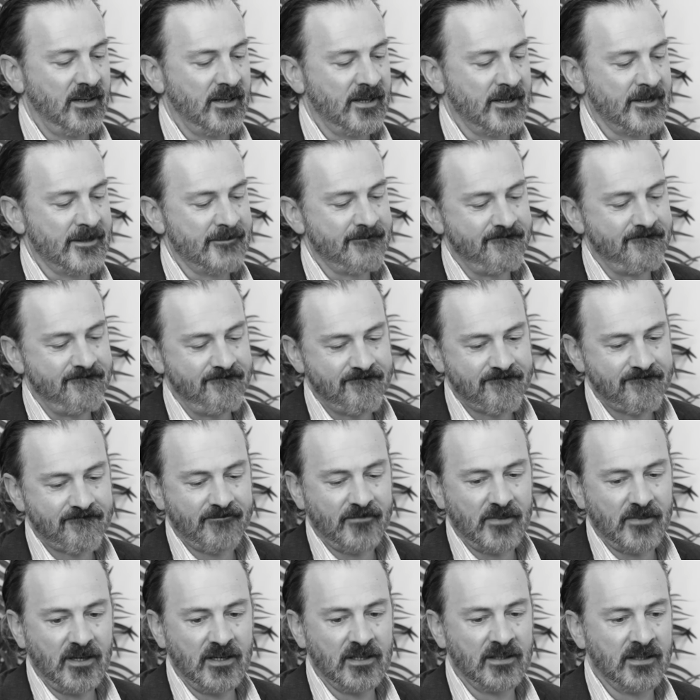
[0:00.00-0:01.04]
um,
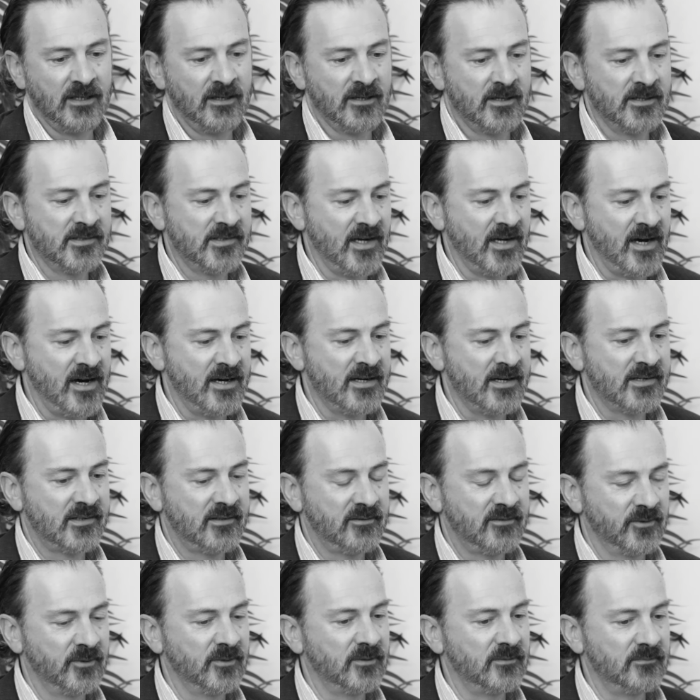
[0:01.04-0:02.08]
and then I was
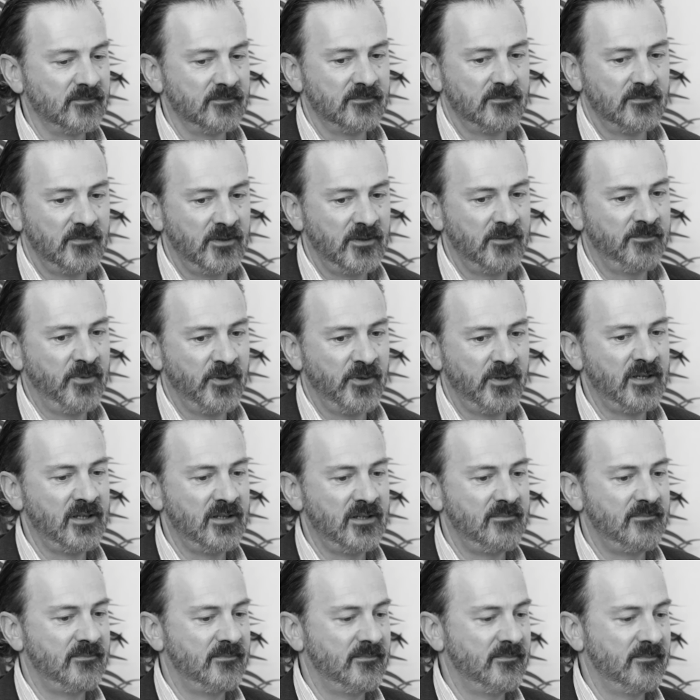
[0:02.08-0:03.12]
asked, look, you're
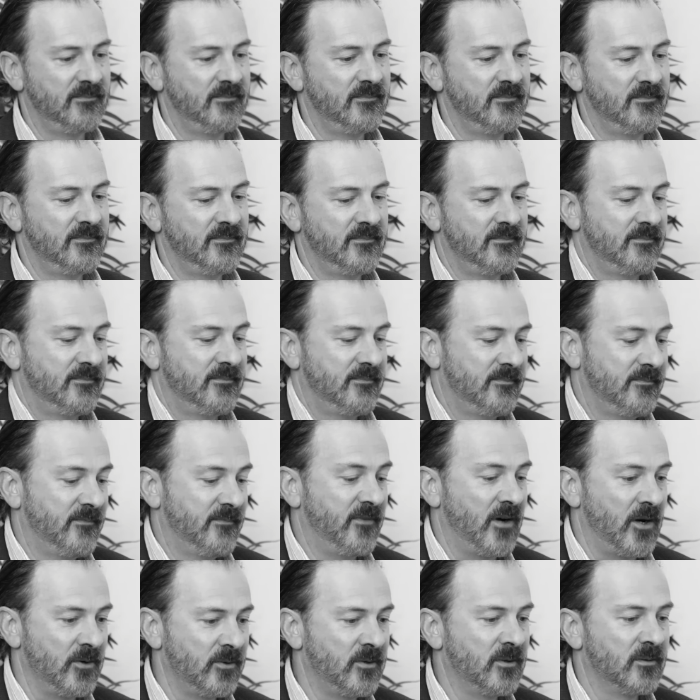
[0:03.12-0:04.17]
pretty
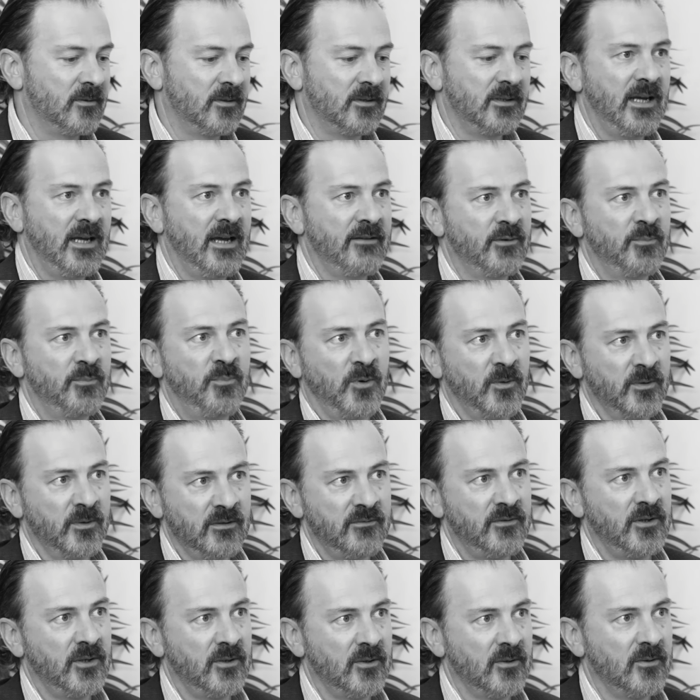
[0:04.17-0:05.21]
vocal and have a point
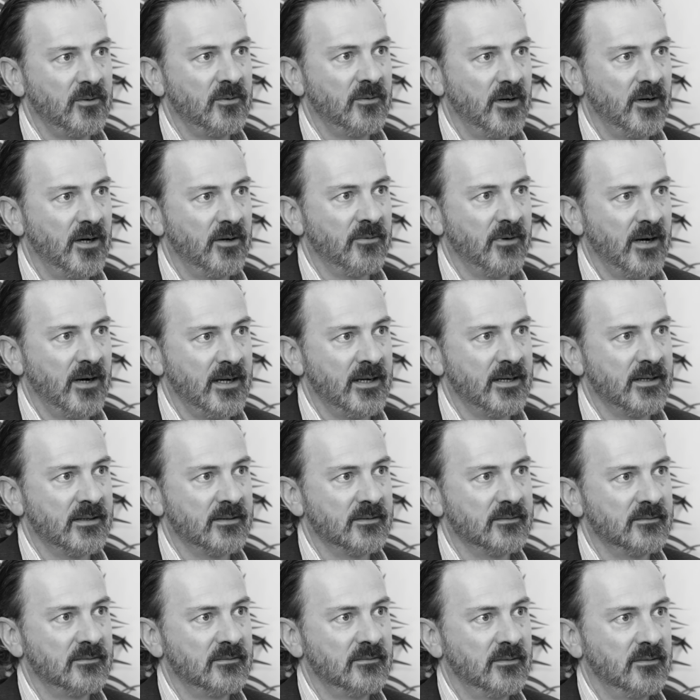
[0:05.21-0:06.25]
of view
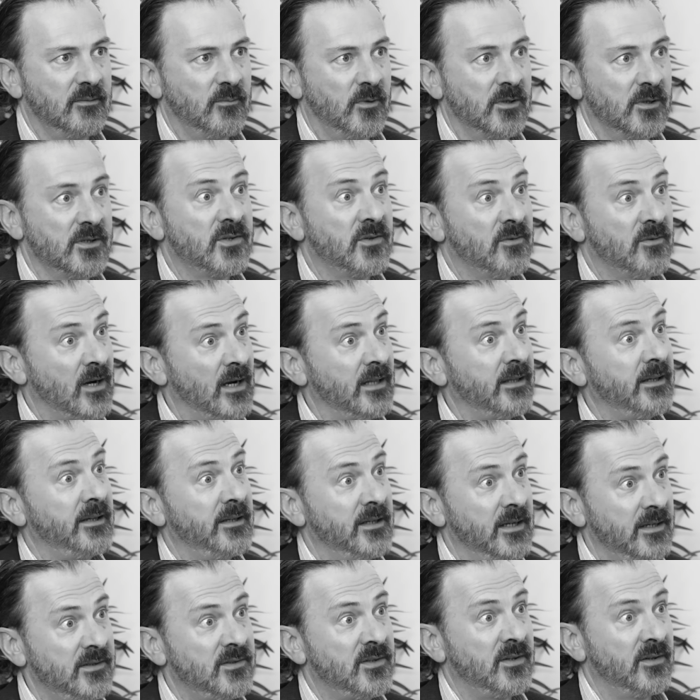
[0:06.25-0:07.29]
around what Australia
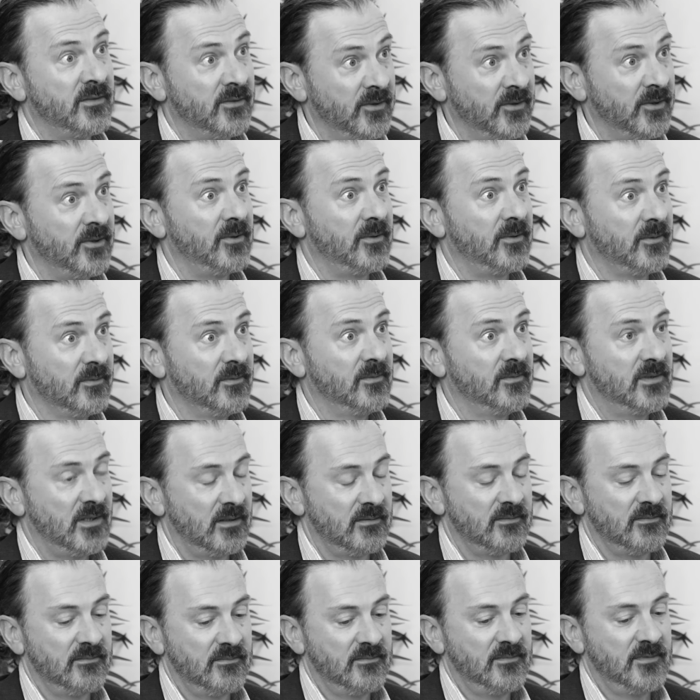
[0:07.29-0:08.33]
needs to do
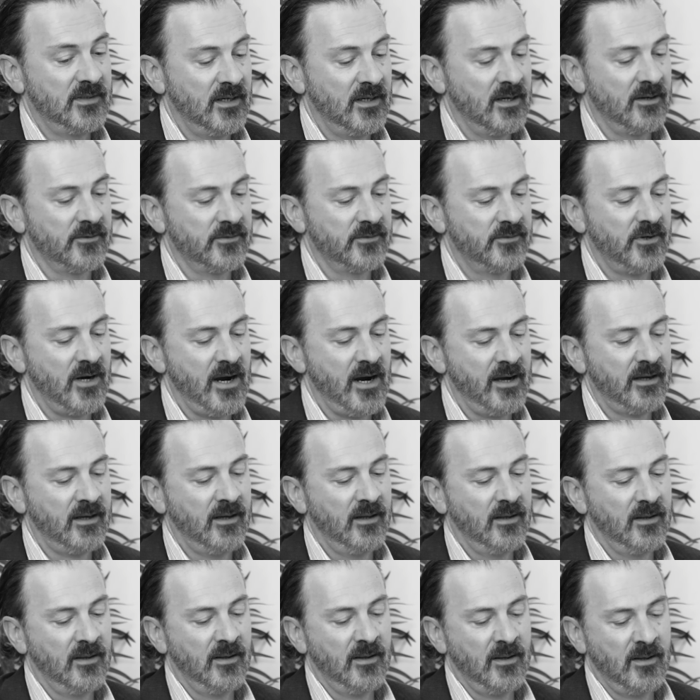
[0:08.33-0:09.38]
to, to get on
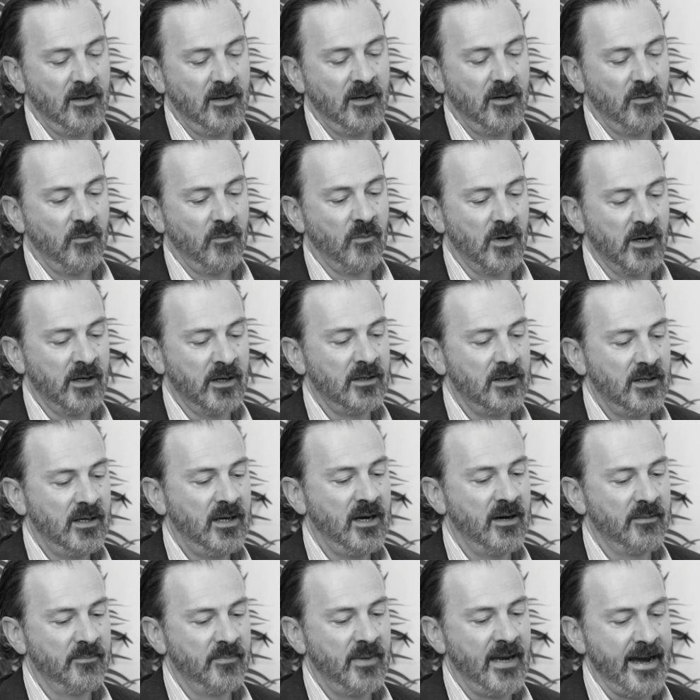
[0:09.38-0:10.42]
track. Why don't you
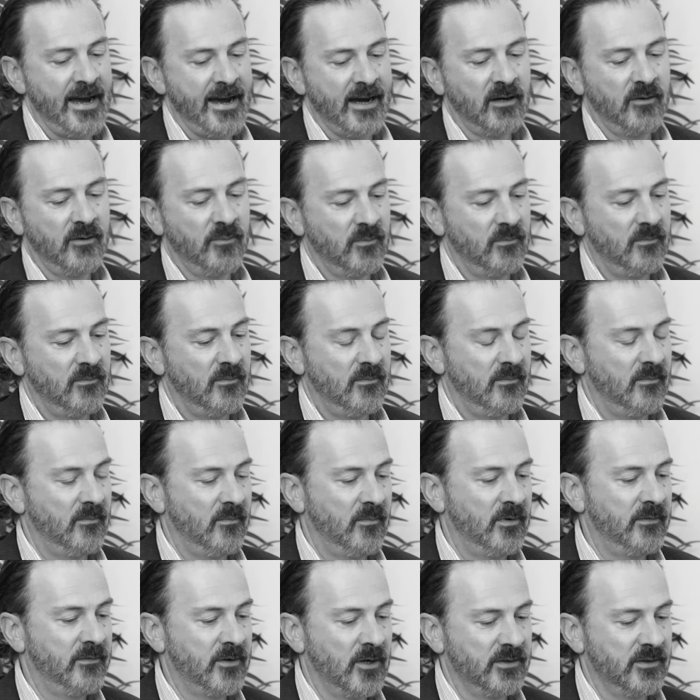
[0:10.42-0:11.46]
come back?
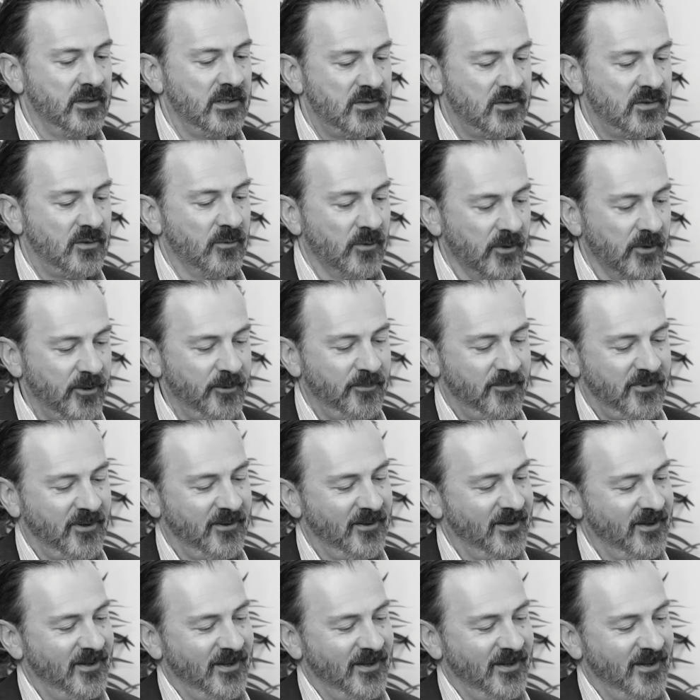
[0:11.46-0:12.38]
We've got this group,